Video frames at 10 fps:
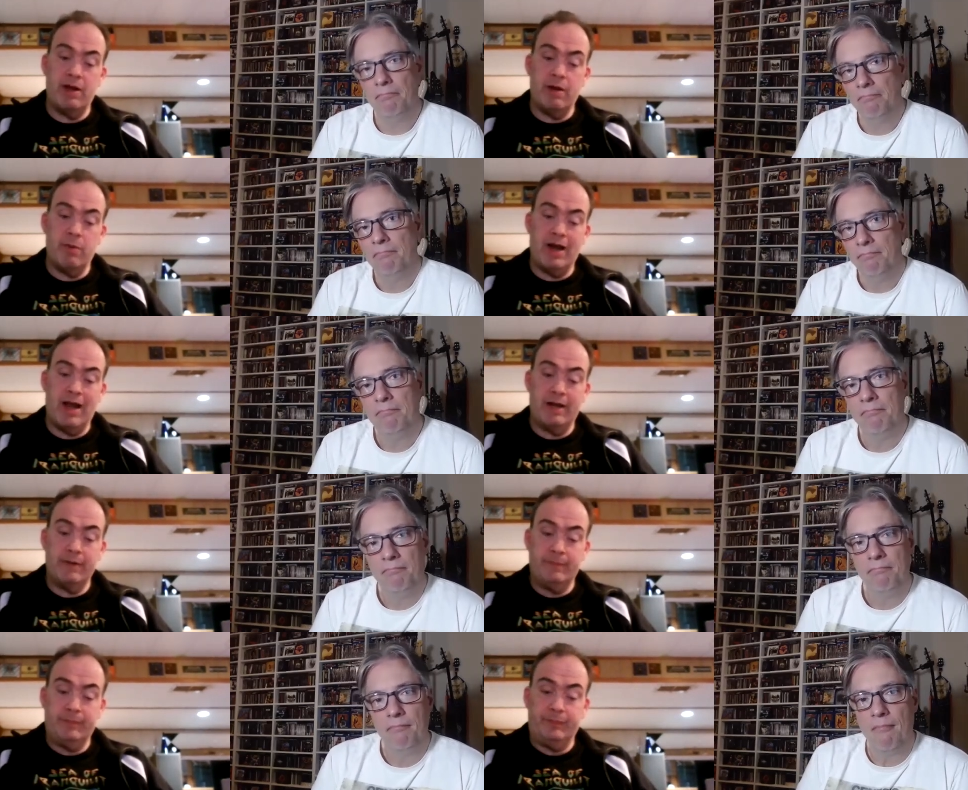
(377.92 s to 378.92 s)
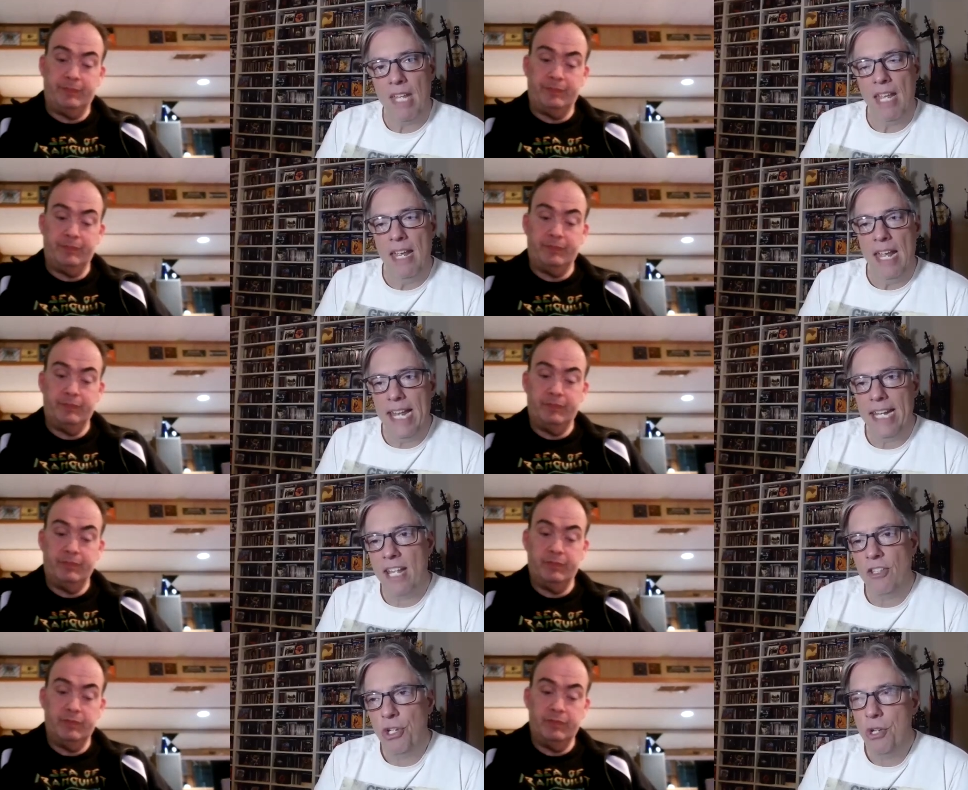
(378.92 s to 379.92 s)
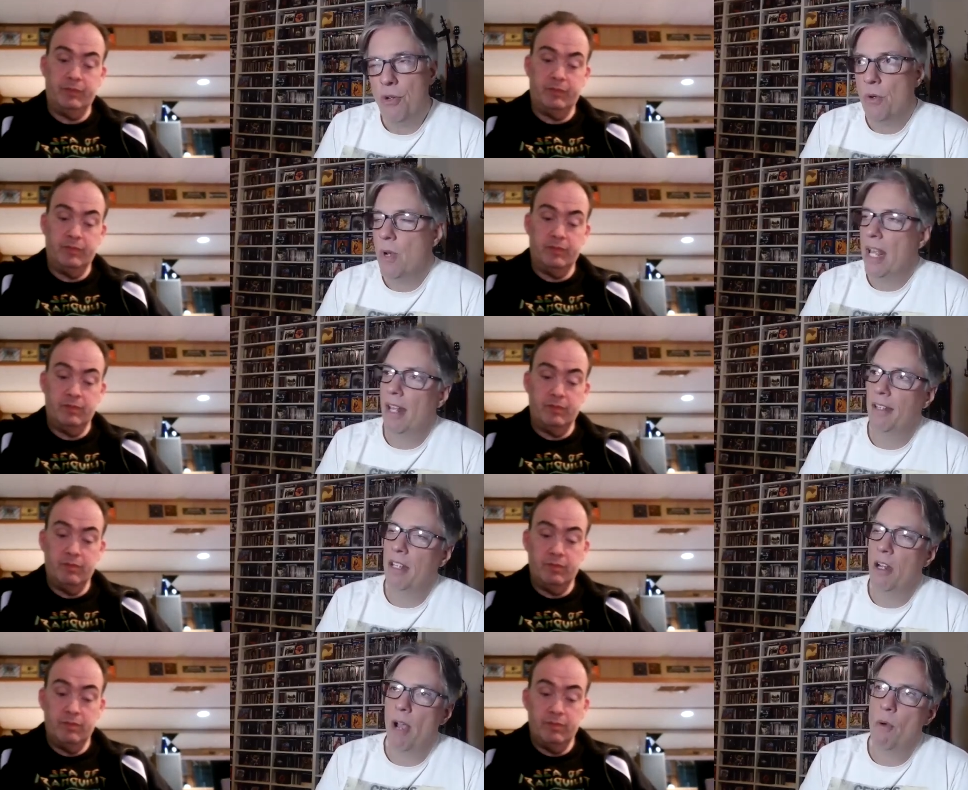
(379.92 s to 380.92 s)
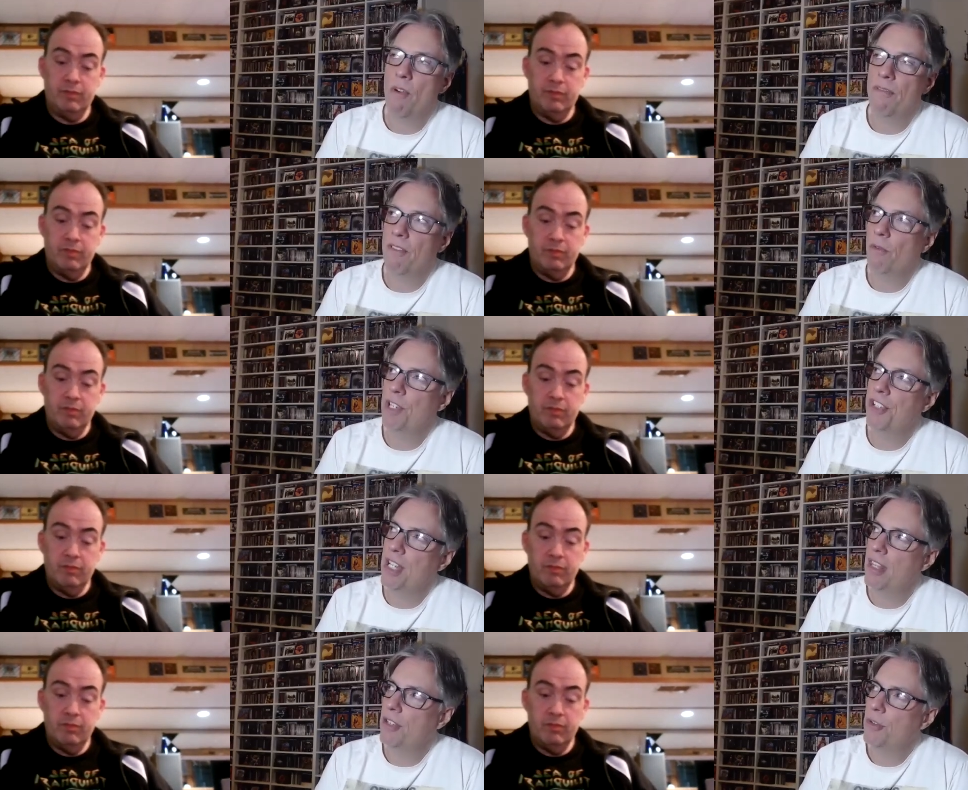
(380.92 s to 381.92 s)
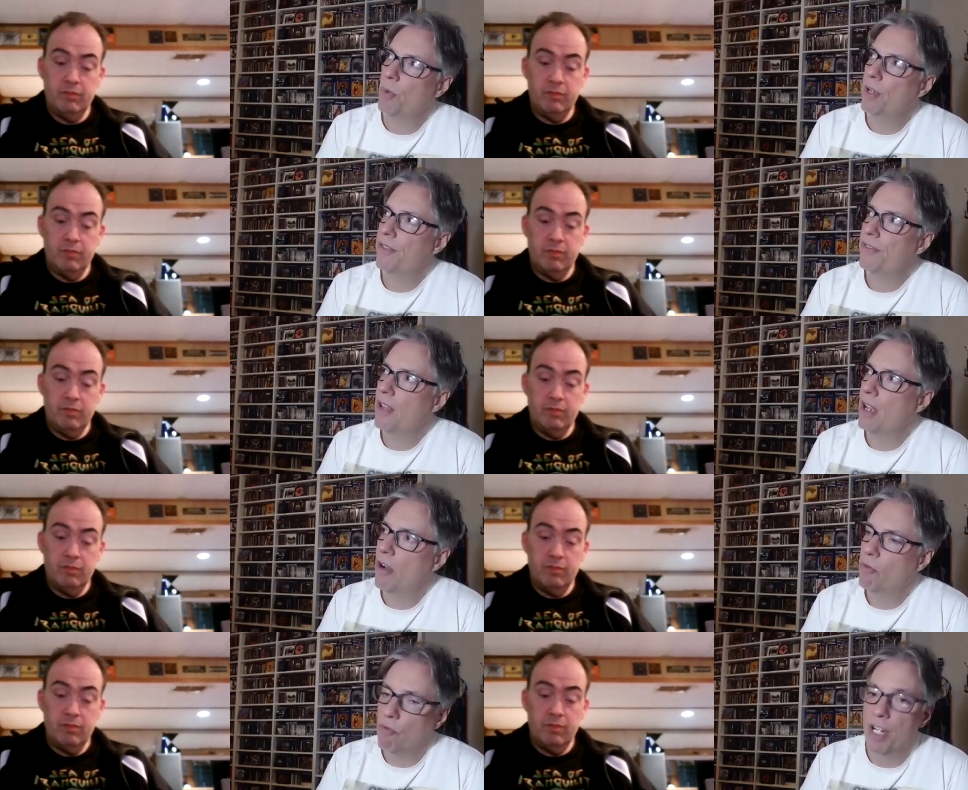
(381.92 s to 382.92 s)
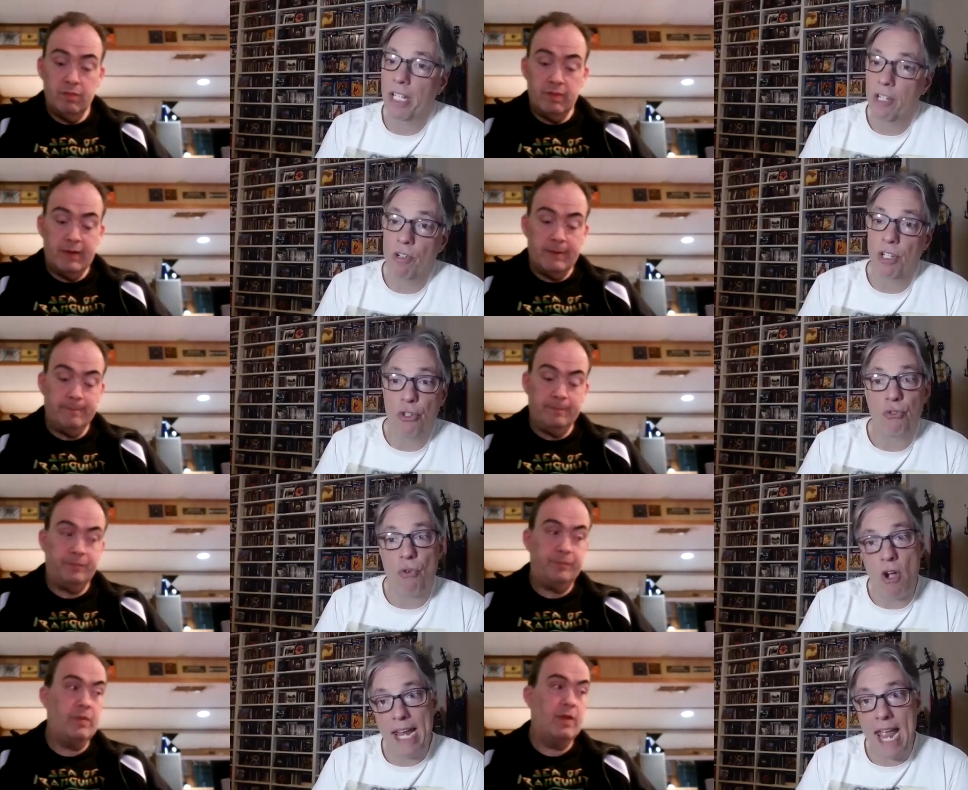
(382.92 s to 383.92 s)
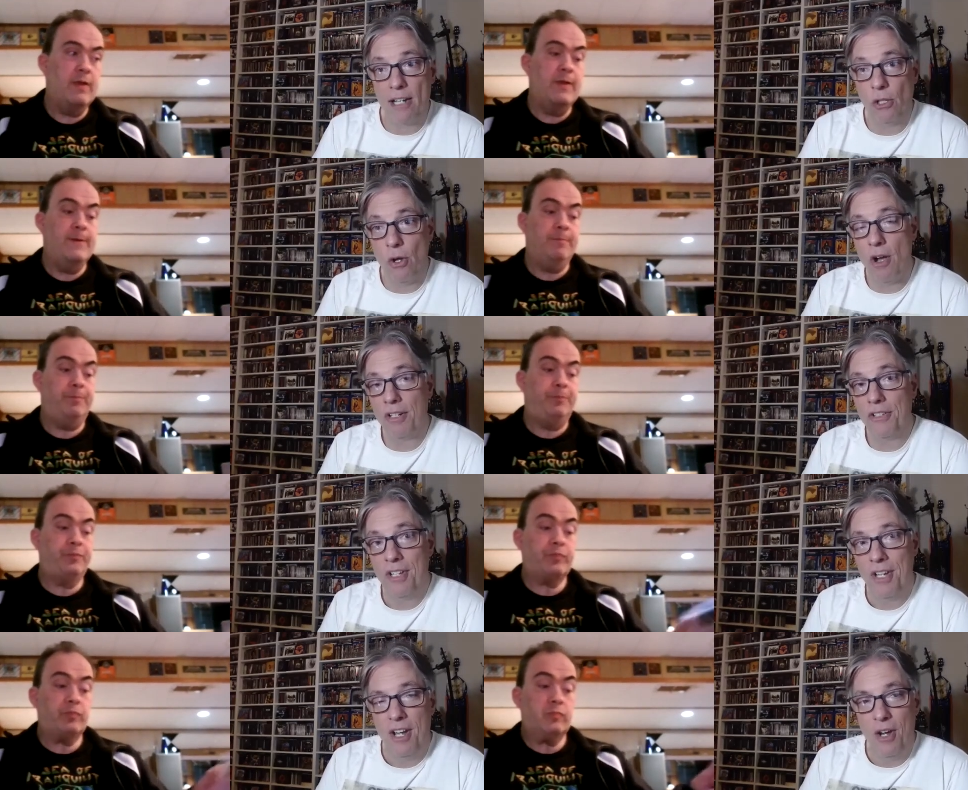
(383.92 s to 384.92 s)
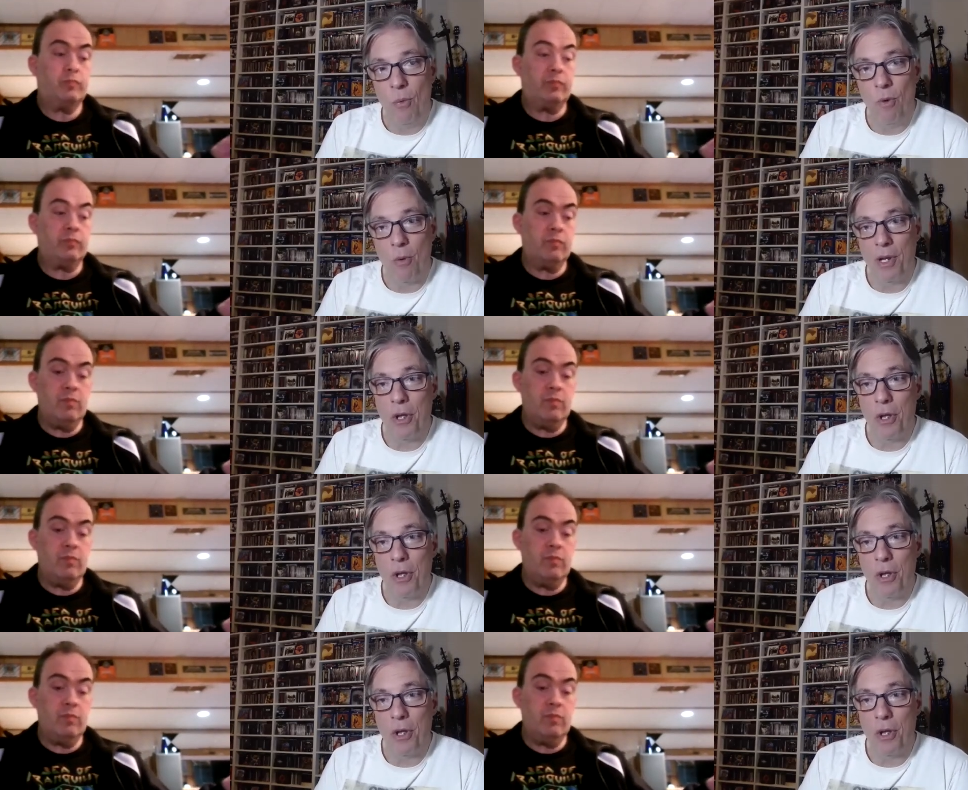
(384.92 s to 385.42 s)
Speaker 1: number nine.
Speaker 2: And again, too, and you know, how often have we seen this with uh, really, really strong catalogs? where we